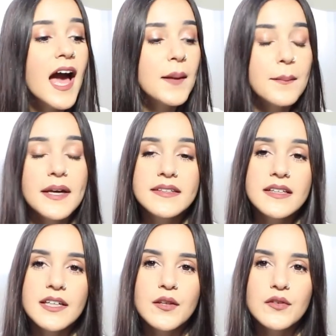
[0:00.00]
and
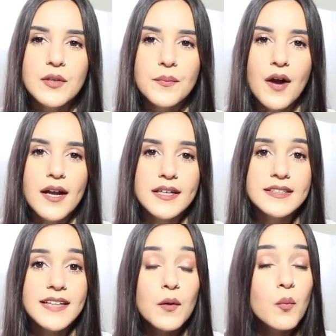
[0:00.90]
basically those are
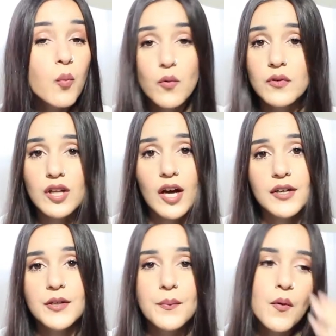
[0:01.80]
products that won't
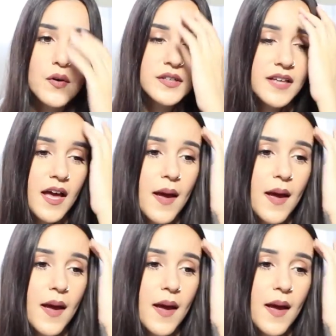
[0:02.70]
clog your pores.